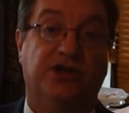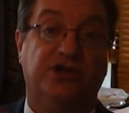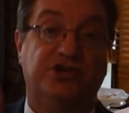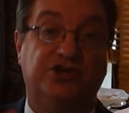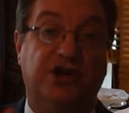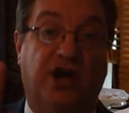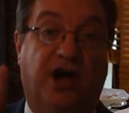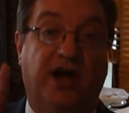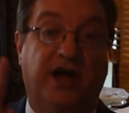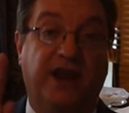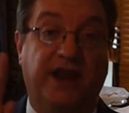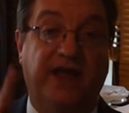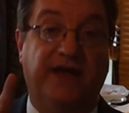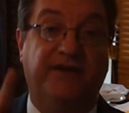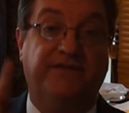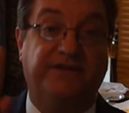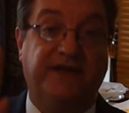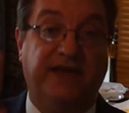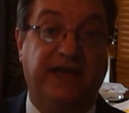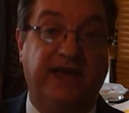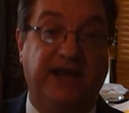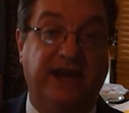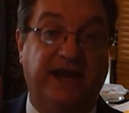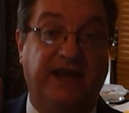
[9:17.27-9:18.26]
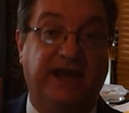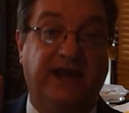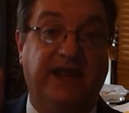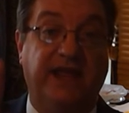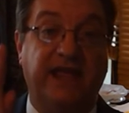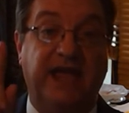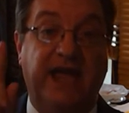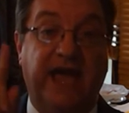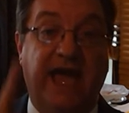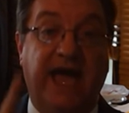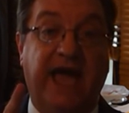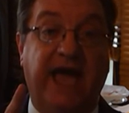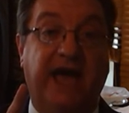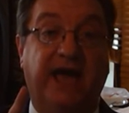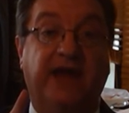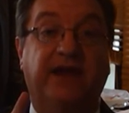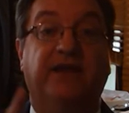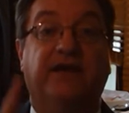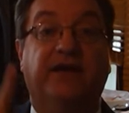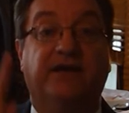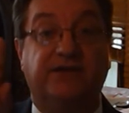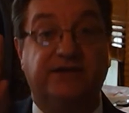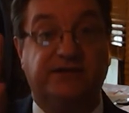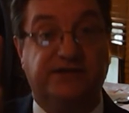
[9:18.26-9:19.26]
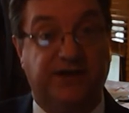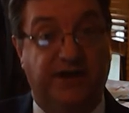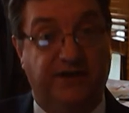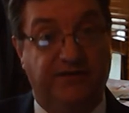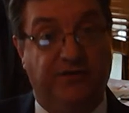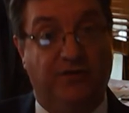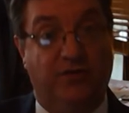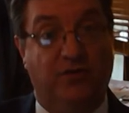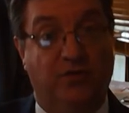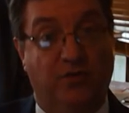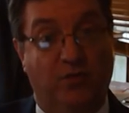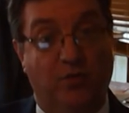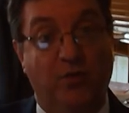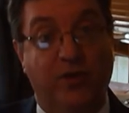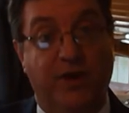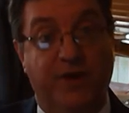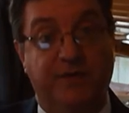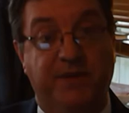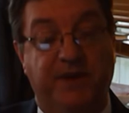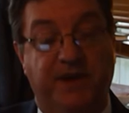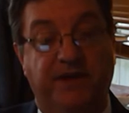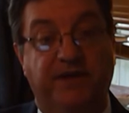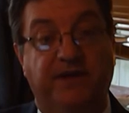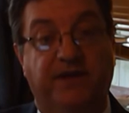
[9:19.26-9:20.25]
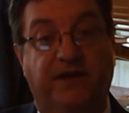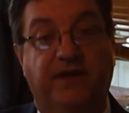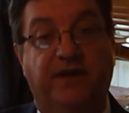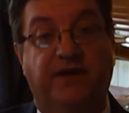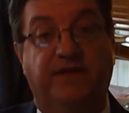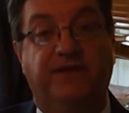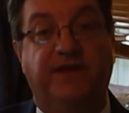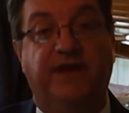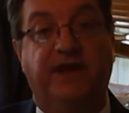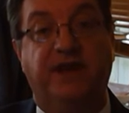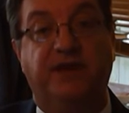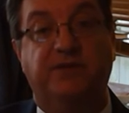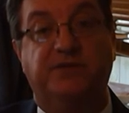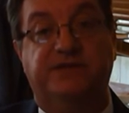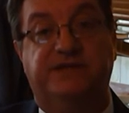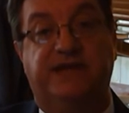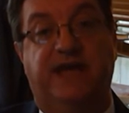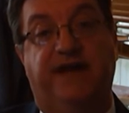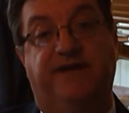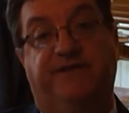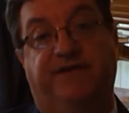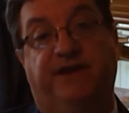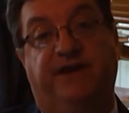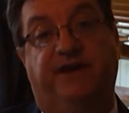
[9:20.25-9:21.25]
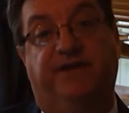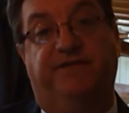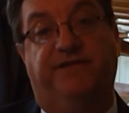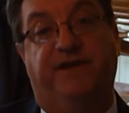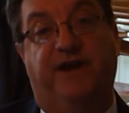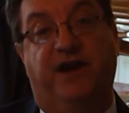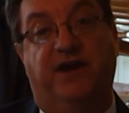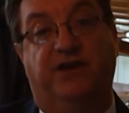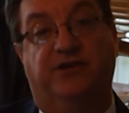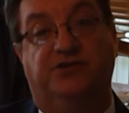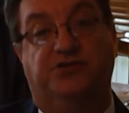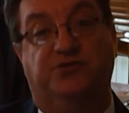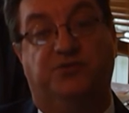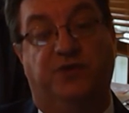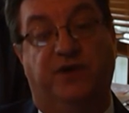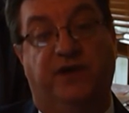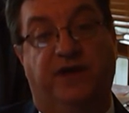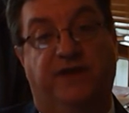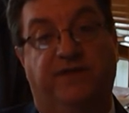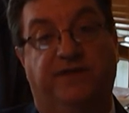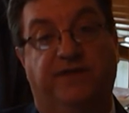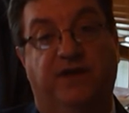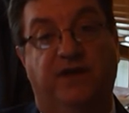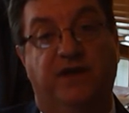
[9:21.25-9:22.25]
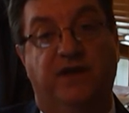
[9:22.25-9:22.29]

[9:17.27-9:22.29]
John F. Kennedy had several women that he was having affairs with.